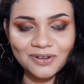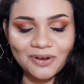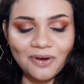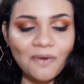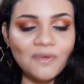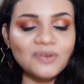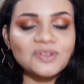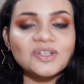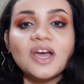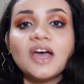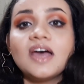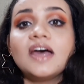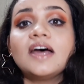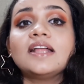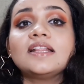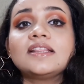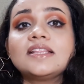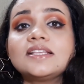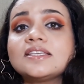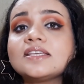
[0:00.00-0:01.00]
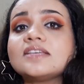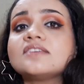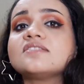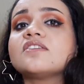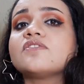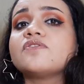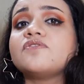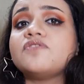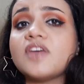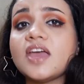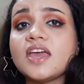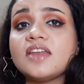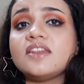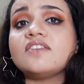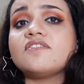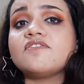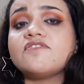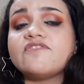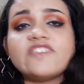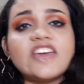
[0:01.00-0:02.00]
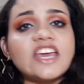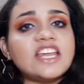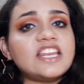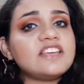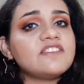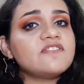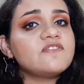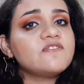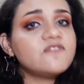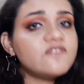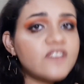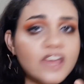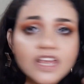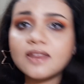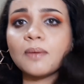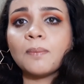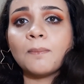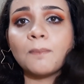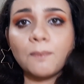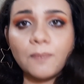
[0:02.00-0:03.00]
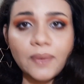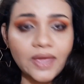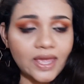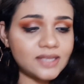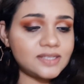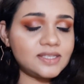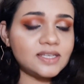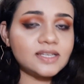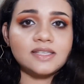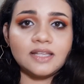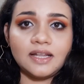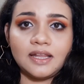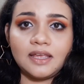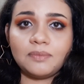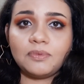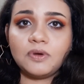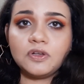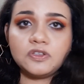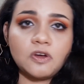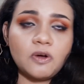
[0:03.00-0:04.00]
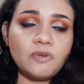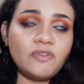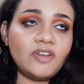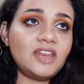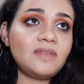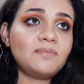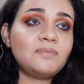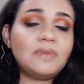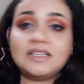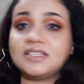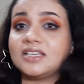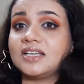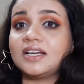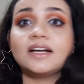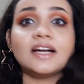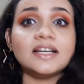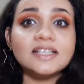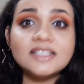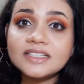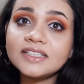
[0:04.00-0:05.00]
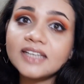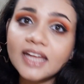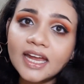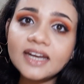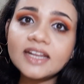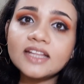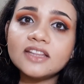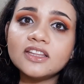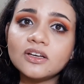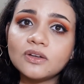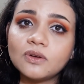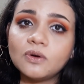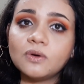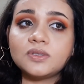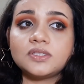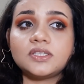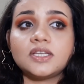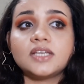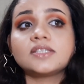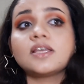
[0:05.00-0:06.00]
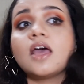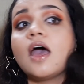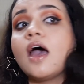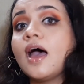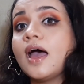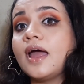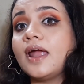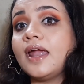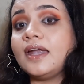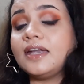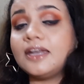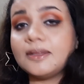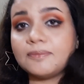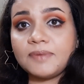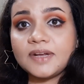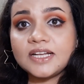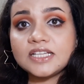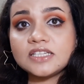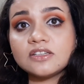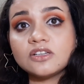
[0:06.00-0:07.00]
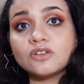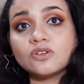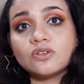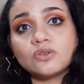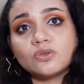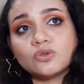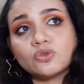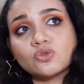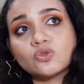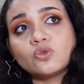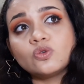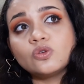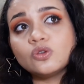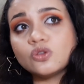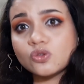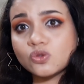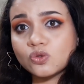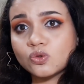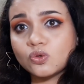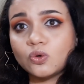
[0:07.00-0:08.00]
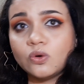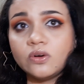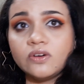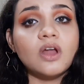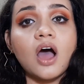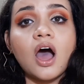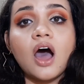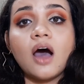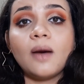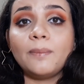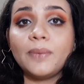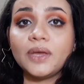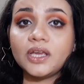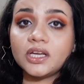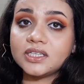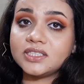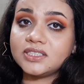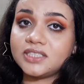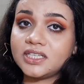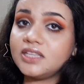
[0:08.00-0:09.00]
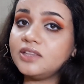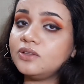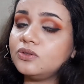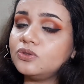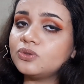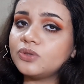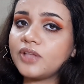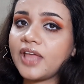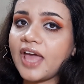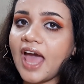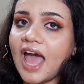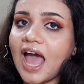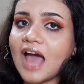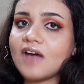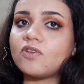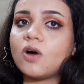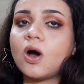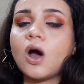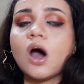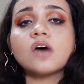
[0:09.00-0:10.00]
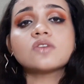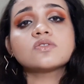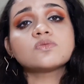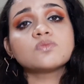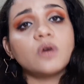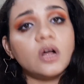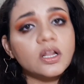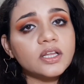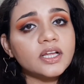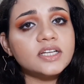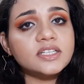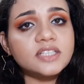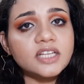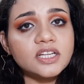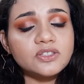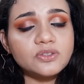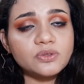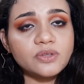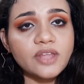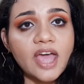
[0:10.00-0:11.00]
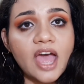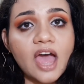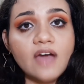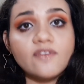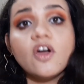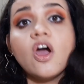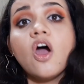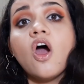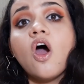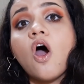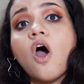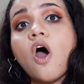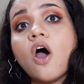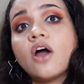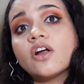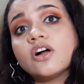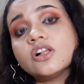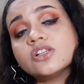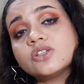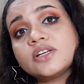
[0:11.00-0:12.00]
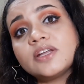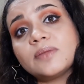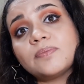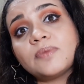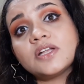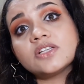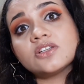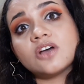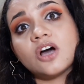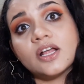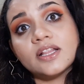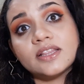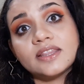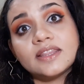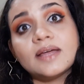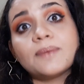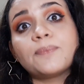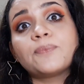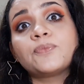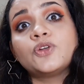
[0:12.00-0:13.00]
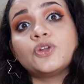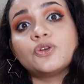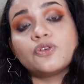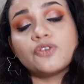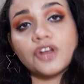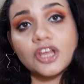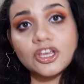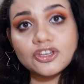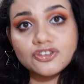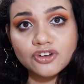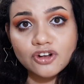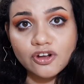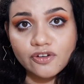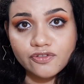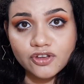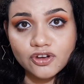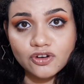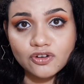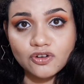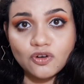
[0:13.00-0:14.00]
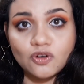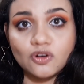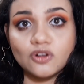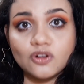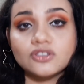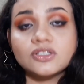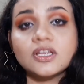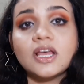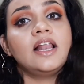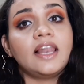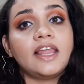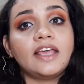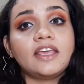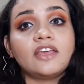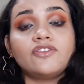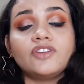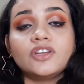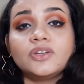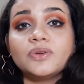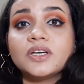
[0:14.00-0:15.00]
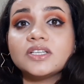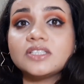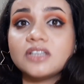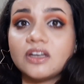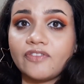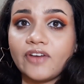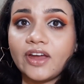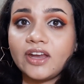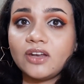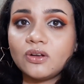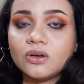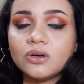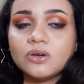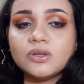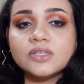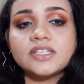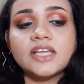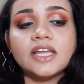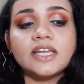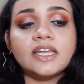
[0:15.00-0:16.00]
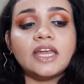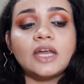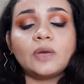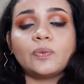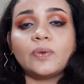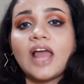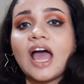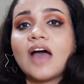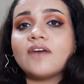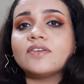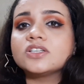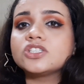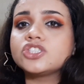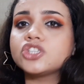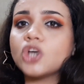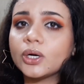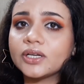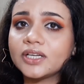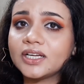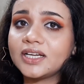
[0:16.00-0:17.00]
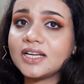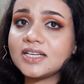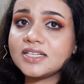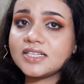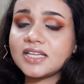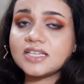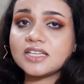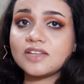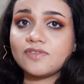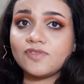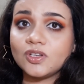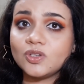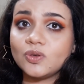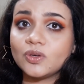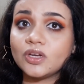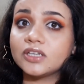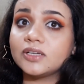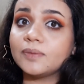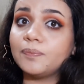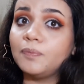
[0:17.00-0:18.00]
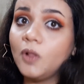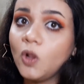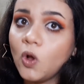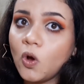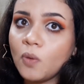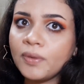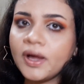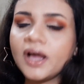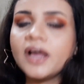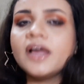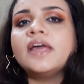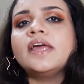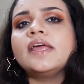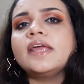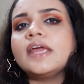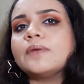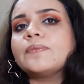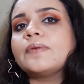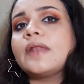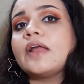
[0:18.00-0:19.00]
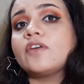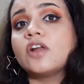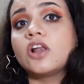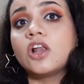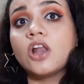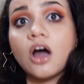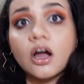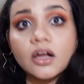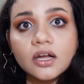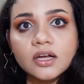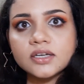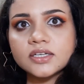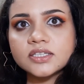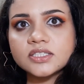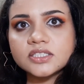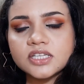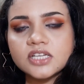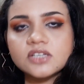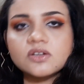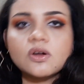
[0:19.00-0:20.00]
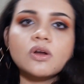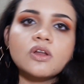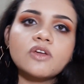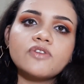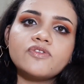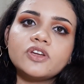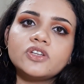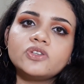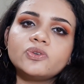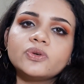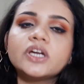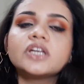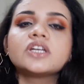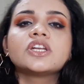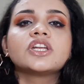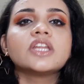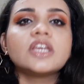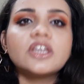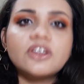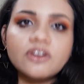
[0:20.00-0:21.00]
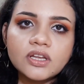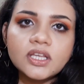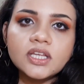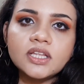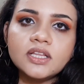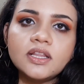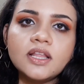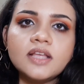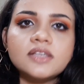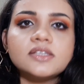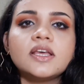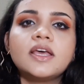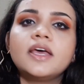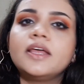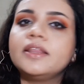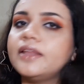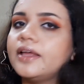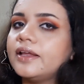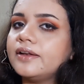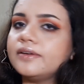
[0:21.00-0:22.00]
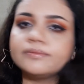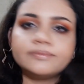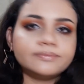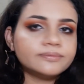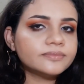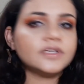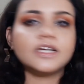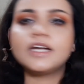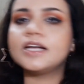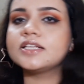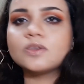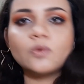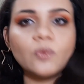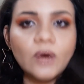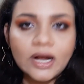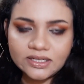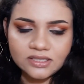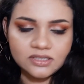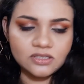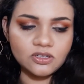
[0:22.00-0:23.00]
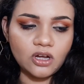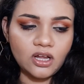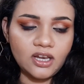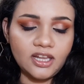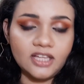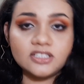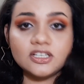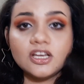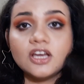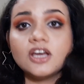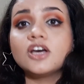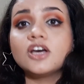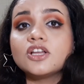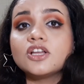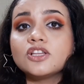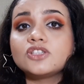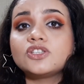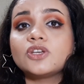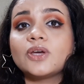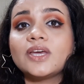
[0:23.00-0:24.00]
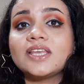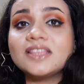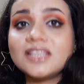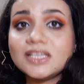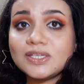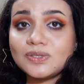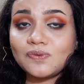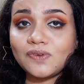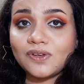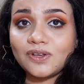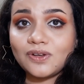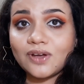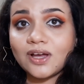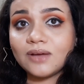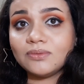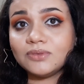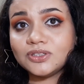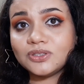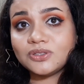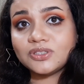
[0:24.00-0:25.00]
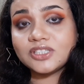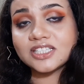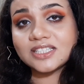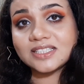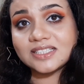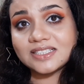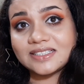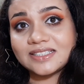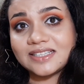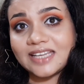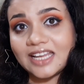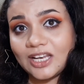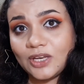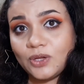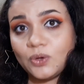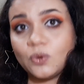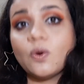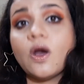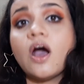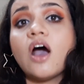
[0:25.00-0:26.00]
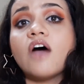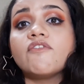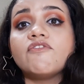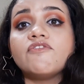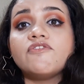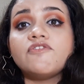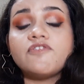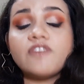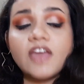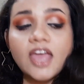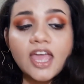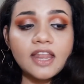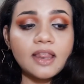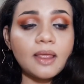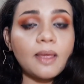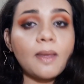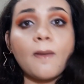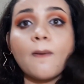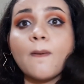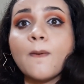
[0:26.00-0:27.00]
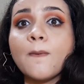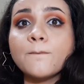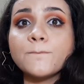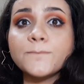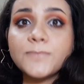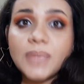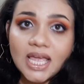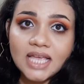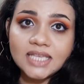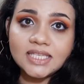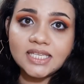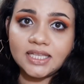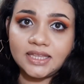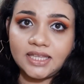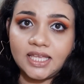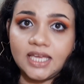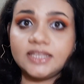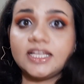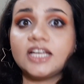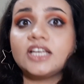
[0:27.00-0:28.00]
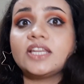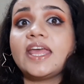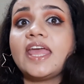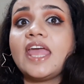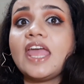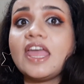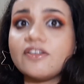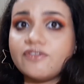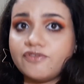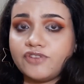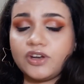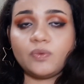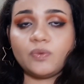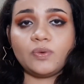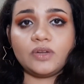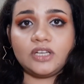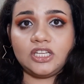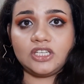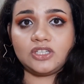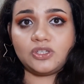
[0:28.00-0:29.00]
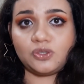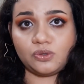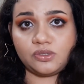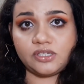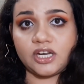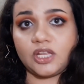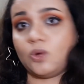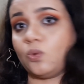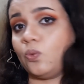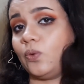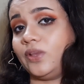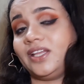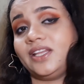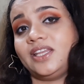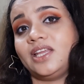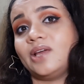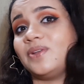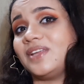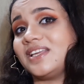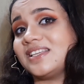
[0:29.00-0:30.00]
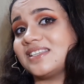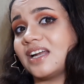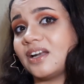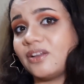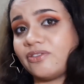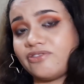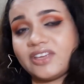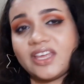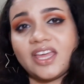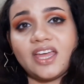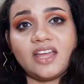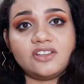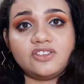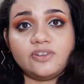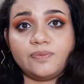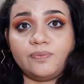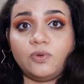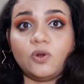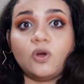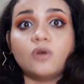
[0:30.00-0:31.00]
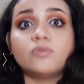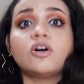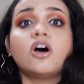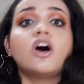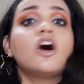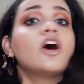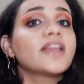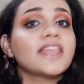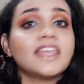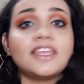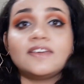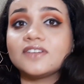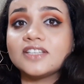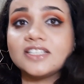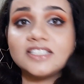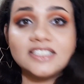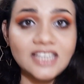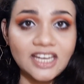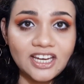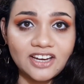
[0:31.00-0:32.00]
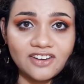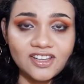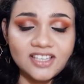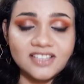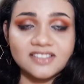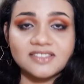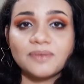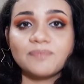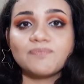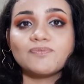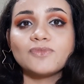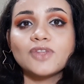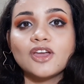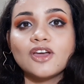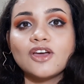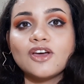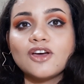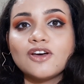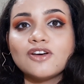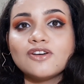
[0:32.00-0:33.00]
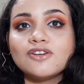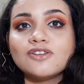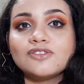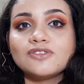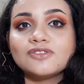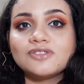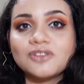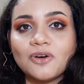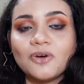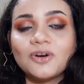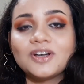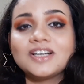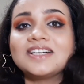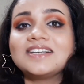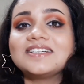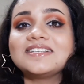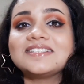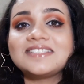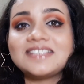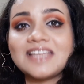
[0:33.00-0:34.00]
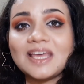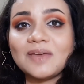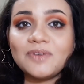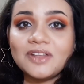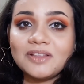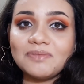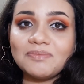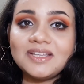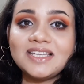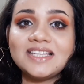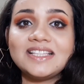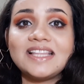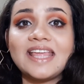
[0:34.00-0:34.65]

course this is a very very very basic syllabus or very basic content in the courses it depends to school to school how big content do they have or how small content do they have or also depends on the duration of your course like if you're doing a certified course then it will have a shorter content if you're doing a diploma it will have a longer content or if you're doing a degree in this then it's a vast knowledge so in this video, I'm going to just tell you a very basic thing that everyone needs to study, whether they're doing certificate, diploma or even degrees. So stay with me till